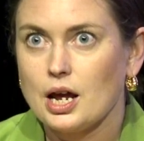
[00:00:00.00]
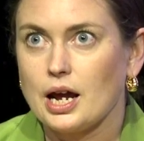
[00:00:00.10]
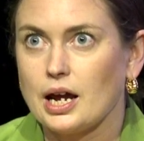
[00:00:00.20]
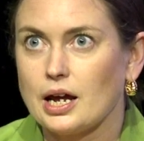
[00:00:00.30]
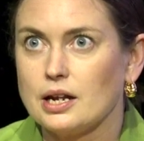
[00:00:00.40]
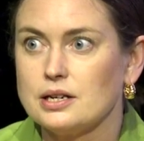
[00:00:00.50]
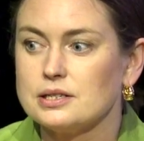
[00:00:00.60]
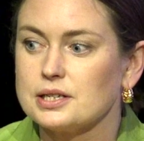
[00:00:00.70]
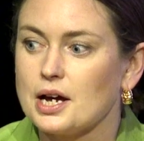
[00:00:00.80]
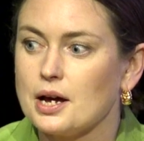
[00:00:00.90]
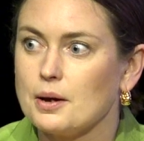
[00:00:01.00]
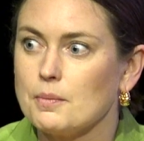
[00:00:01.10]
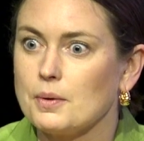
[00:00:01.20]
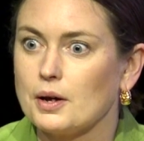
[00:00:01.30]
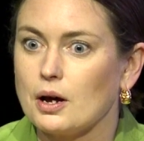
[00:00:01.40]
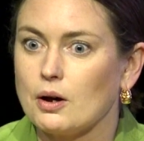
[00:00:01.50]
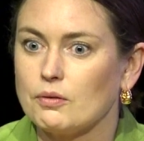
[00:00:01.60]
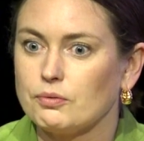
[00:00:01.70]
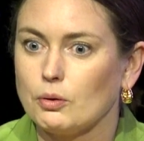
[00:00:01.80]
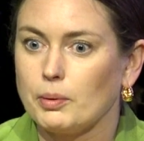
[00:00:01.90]
and a
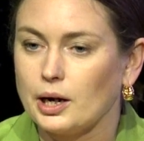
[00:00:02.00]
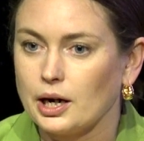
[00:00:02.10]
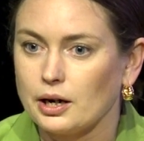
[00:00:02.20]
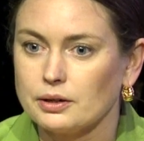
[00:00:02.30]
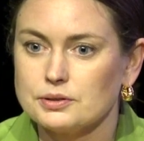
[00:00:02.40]
full bar.